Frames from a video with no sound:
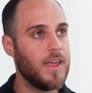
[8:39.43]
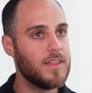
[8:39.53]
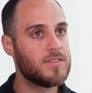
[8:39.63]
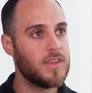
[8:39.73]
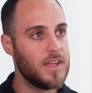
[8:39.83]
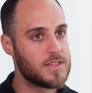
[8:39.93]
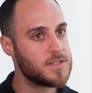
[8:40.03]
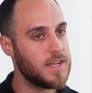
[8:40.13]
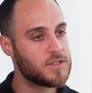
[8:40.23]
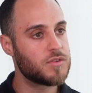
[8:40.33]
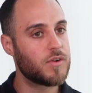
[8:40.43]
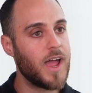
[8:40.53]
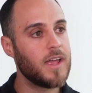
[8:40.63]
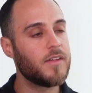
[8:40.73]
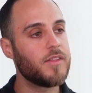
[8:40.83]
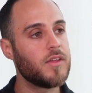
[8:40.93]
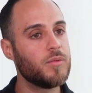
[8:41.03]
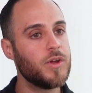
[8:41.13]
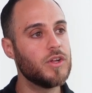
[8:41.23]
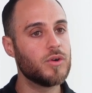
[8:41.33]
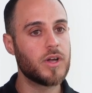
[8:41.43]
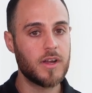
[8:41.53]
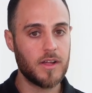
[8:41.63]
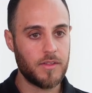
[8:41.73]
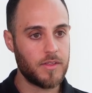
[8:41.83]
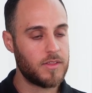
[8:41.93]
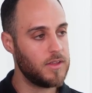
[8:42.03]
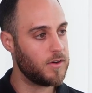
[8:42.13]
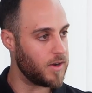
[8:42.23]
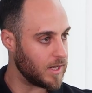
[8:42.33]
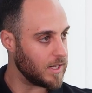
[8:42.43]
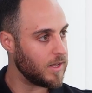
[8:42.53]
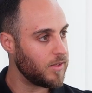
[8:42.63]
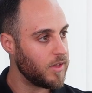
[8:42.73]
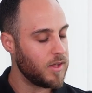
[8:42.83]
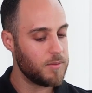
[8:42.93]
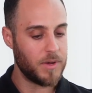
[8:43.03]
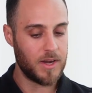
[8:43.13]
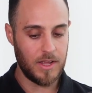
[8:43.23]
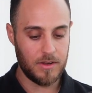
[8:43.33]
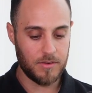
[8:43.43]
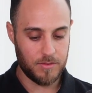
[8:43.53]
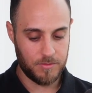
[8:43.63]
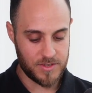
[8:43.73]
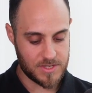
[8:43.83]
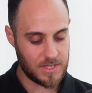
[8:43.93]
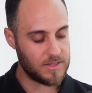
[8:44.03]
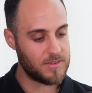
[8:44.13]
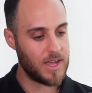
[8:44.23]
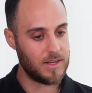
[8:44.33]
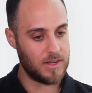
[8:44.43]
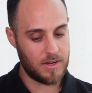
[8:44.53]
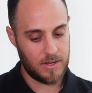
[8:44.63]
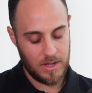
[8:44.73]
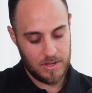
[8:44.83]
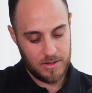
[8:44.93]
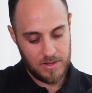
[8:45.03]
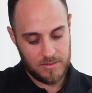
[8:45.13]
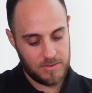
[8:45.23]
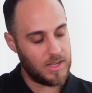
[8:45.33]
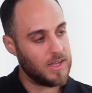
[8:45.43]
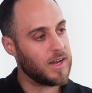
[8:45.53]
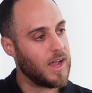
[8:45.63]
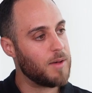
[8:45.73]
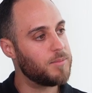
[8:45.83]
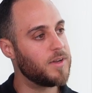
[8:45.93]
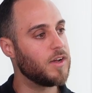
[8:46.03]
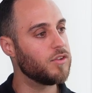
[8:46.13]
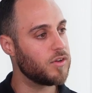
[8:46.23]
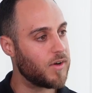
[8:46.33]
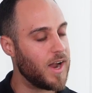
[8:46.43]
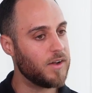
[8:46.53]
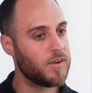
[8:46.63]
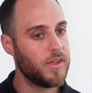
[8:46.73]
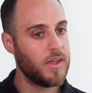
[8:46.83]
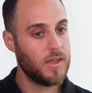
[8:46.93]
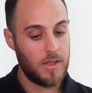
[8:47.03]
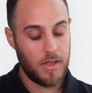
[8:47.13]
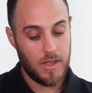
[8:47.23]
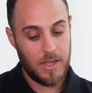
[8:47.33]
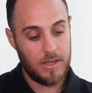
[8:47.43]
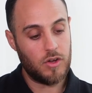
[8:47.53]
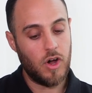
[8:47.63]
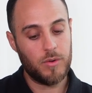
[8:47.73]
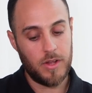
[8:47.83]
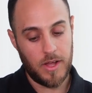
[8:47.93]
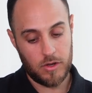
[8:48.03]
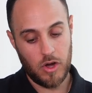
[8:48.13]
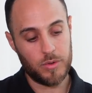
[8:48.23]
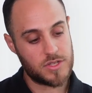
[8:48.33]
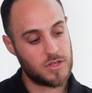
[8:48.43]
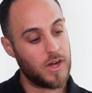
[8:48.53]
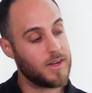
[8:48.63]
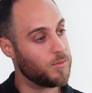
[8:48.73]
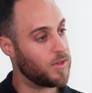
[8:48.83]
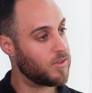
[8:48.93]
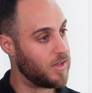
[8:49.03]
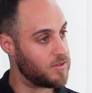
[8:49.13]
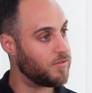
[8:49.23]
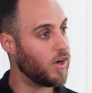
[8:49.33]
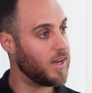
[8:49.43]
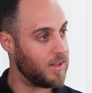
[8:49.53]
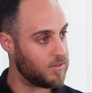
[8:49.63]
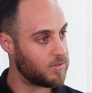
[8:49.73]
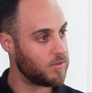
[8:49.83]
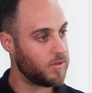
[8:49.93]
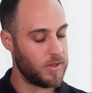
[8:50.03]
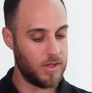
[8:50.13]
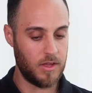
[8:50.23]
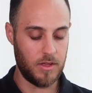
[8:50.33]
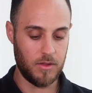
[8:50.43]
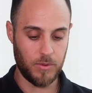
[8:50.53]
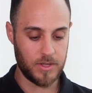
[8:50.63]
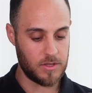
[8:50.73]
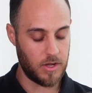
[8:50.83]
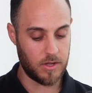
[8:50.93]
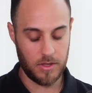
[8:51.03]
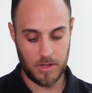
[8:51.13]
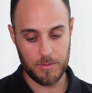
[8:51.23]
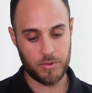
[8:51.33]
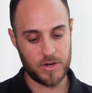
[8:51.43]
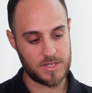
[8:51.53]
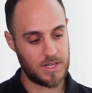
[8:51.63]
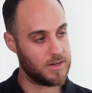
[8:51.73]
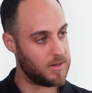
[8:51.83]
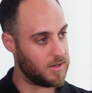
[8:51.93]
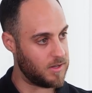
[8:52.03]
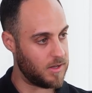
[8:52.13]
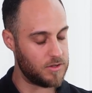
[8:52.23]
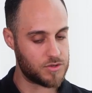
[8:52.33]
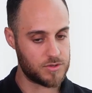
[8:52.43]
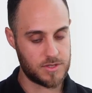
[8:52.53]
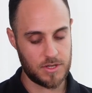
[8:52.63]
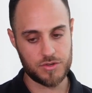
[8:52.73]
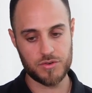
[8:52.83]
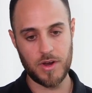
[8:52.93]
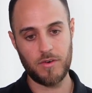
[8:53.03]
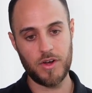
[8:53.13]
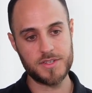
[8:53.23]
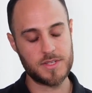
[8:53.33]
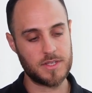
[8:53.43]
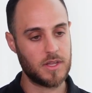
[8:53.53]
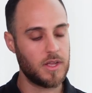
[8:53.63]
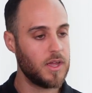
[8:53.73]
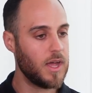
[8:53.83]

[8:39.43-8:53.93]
it's great when you look at it theoretically, but in facilitating it and seeing it happening on the ground, coinciding with these finance ones like unprecedented interest rate rises and